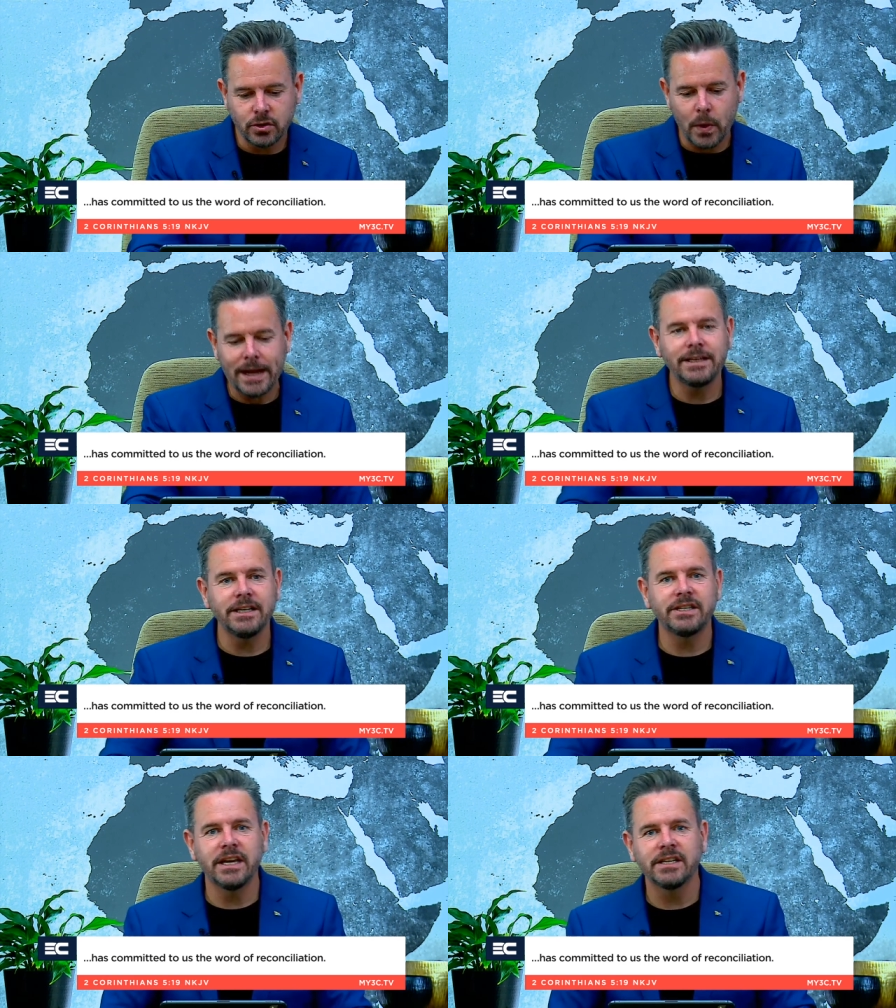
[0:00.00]

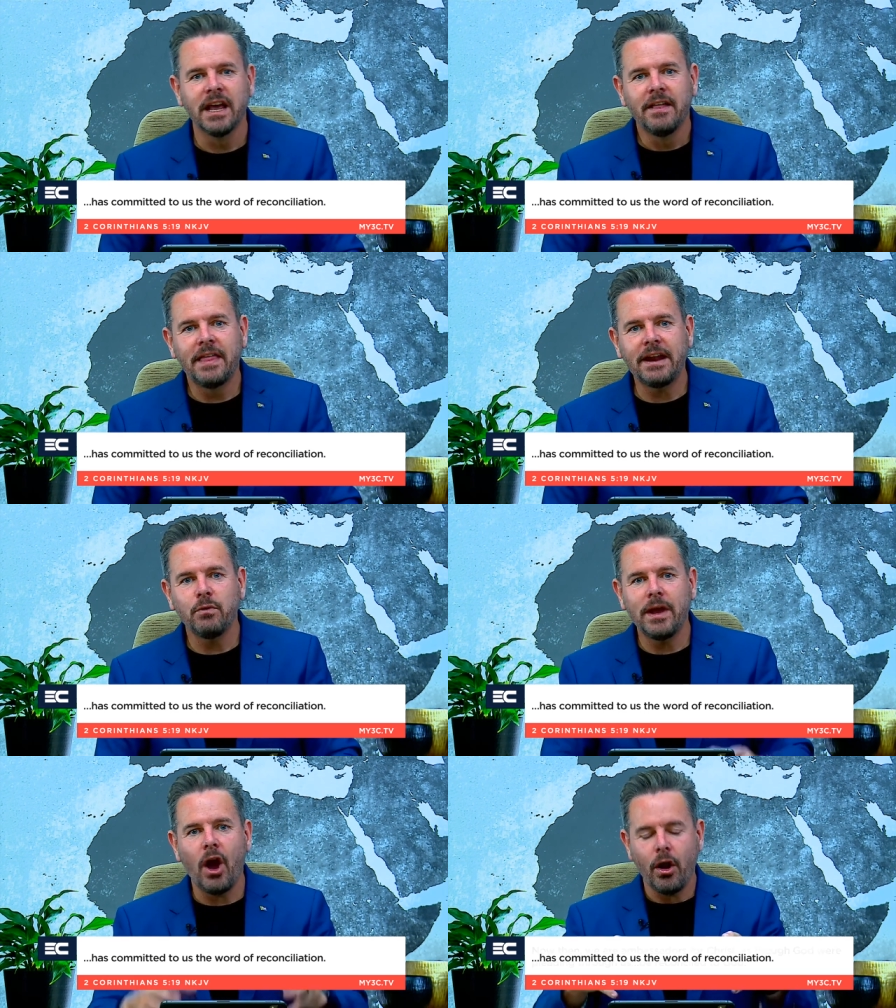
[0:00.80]
20 says that
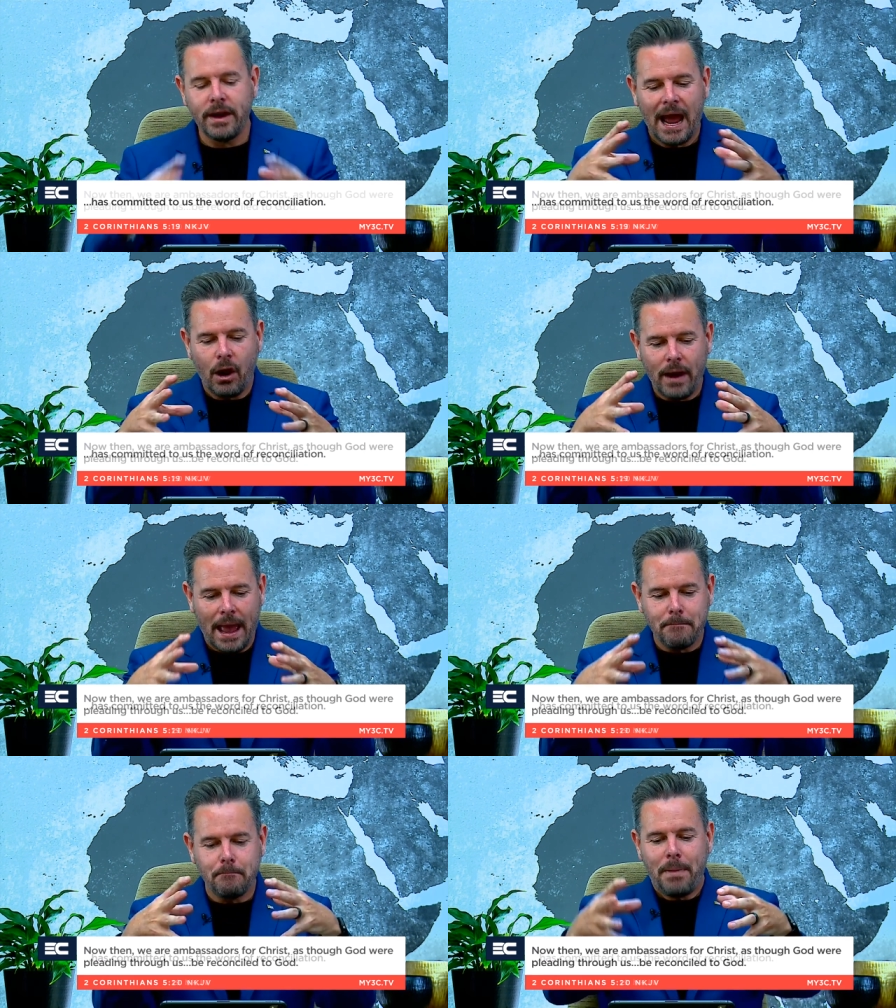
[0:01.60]
we are now
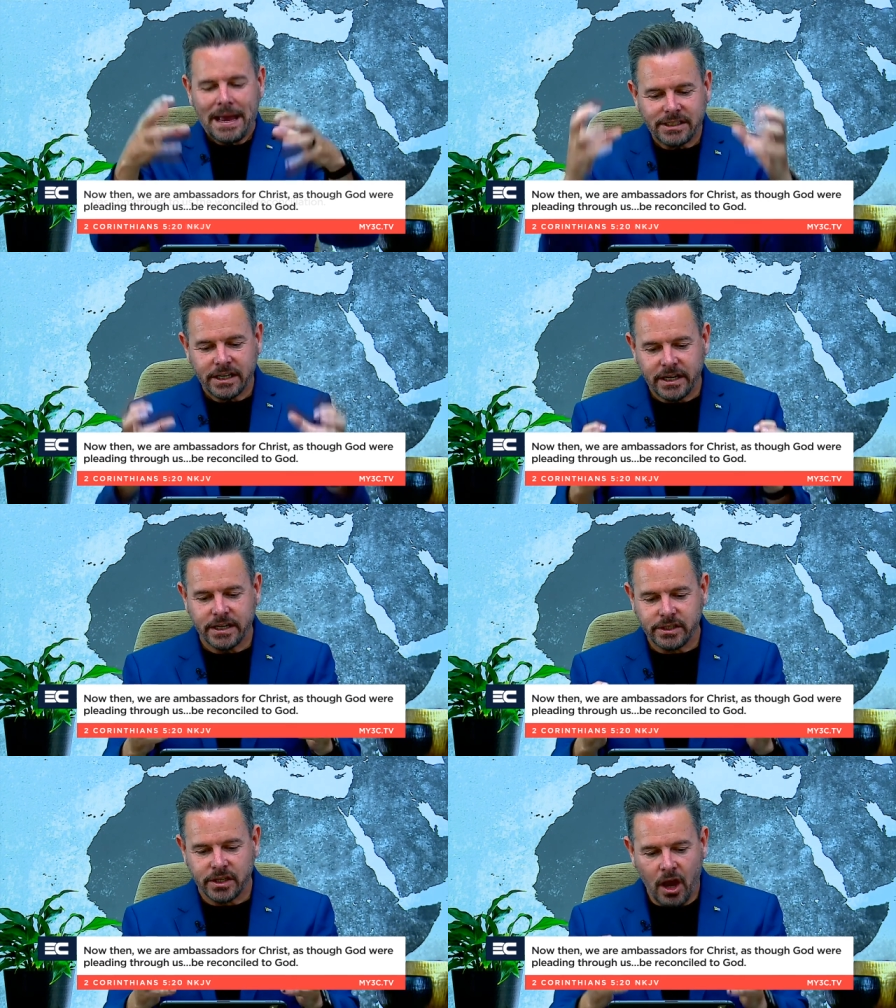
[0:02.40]

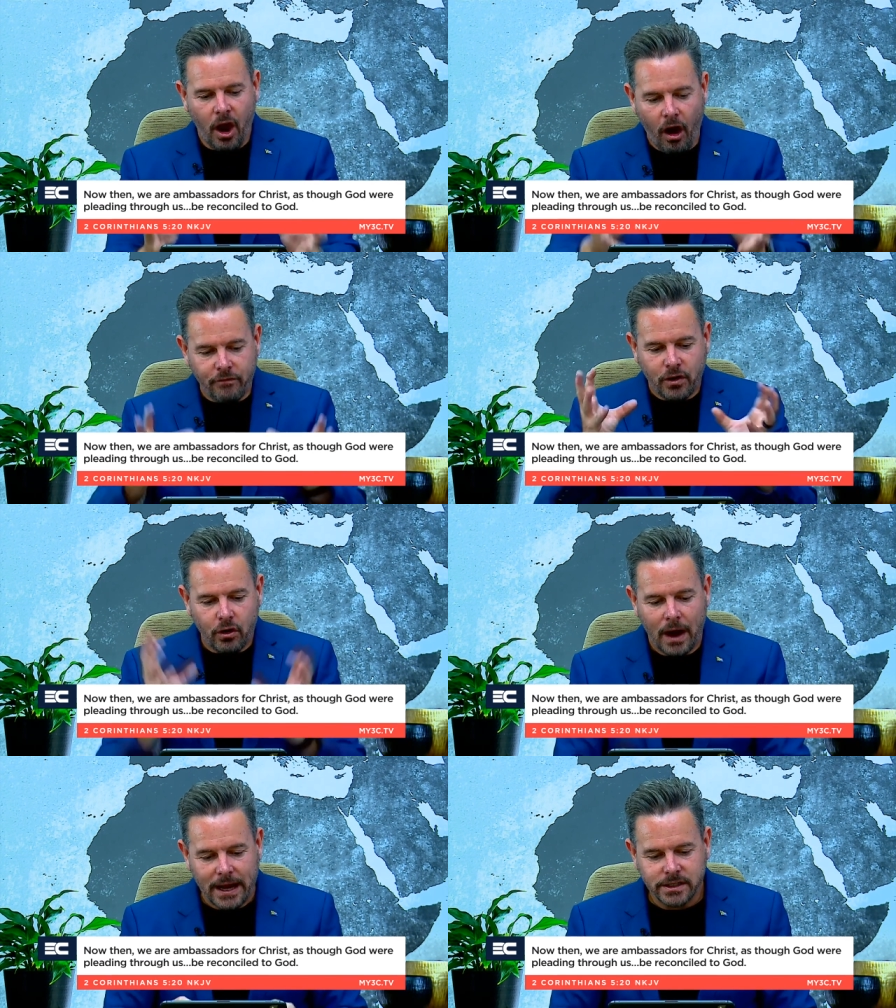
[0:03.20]
ambassadors of
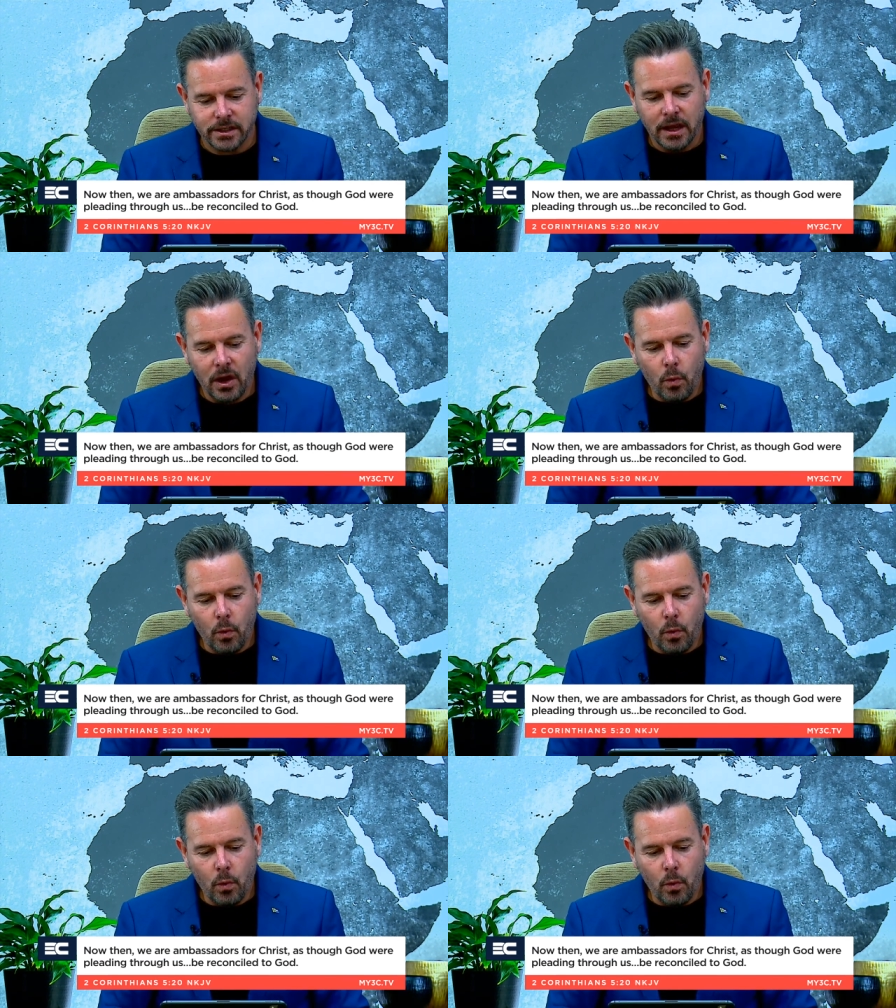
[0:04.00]
Christ,